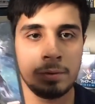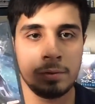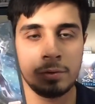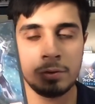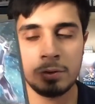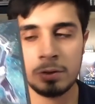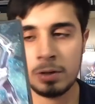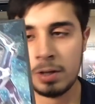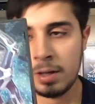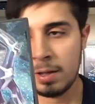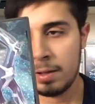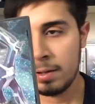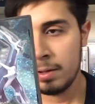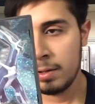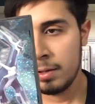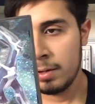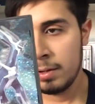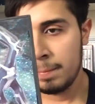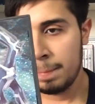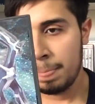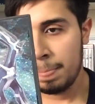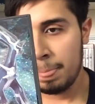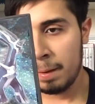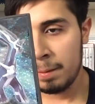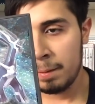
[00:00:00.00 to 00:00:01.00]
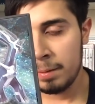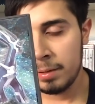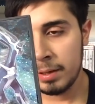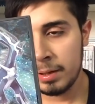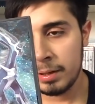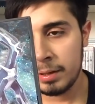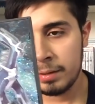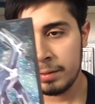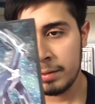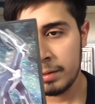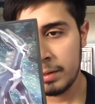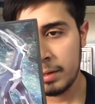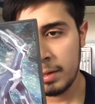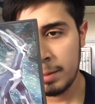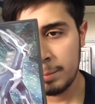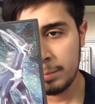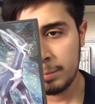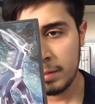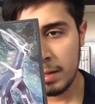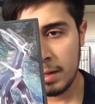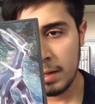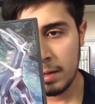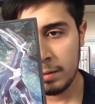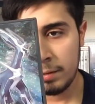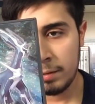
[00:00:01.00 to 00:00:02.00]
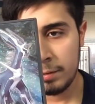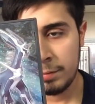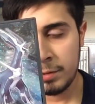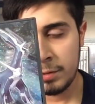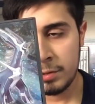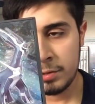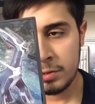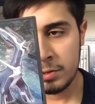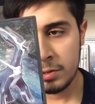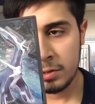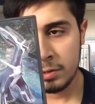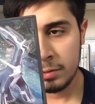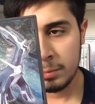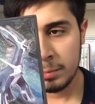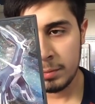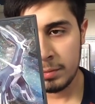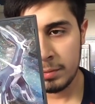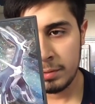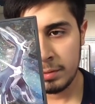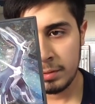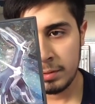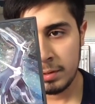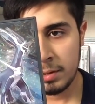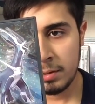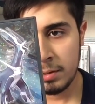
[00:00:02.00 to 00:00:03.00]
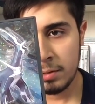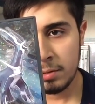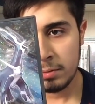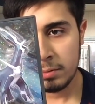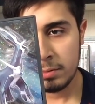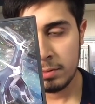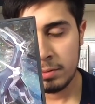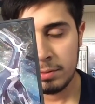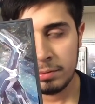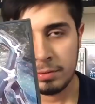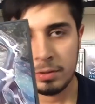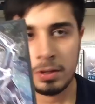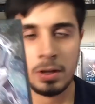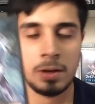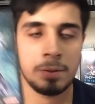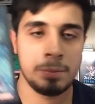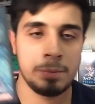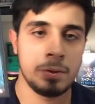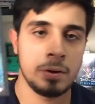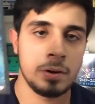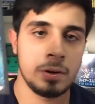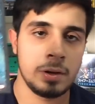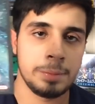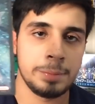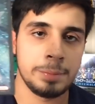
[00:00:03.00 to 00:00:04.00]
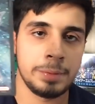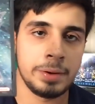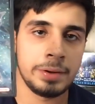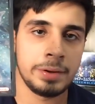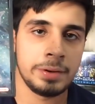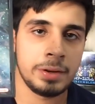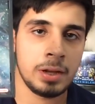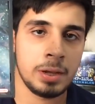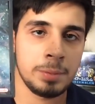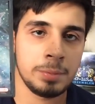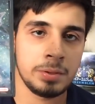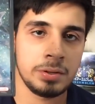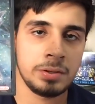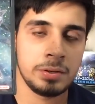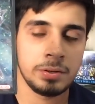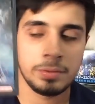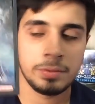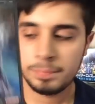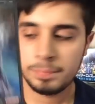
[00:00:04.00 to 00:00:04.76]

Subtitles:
So yeah, I really like how they kept that feature all the way till now. So yeah, Pokemon Diamond.